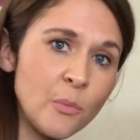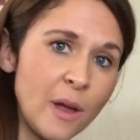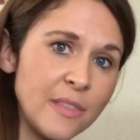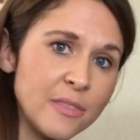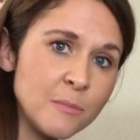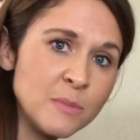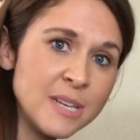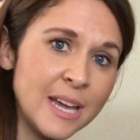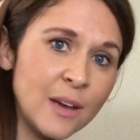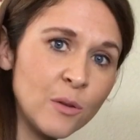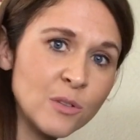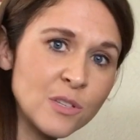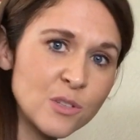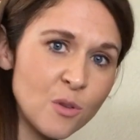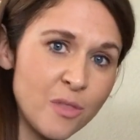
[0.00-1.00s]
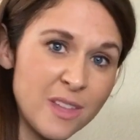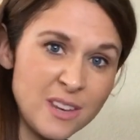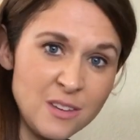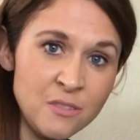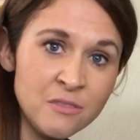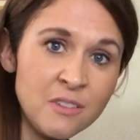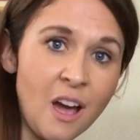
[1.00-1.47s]
write them down so then
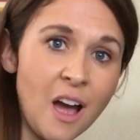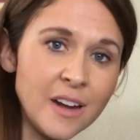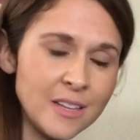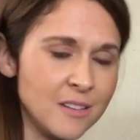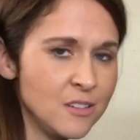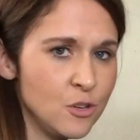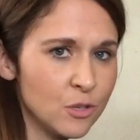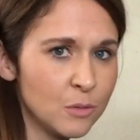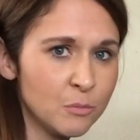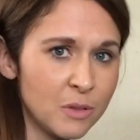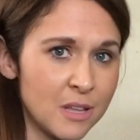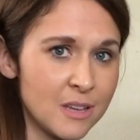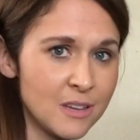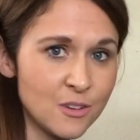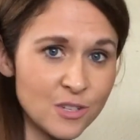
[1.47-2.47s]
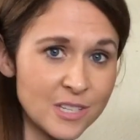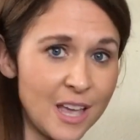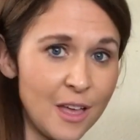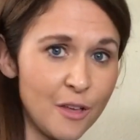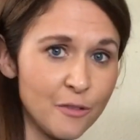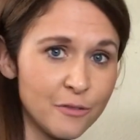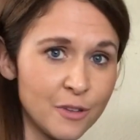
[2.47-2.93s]
you've got it and you can play it yourself?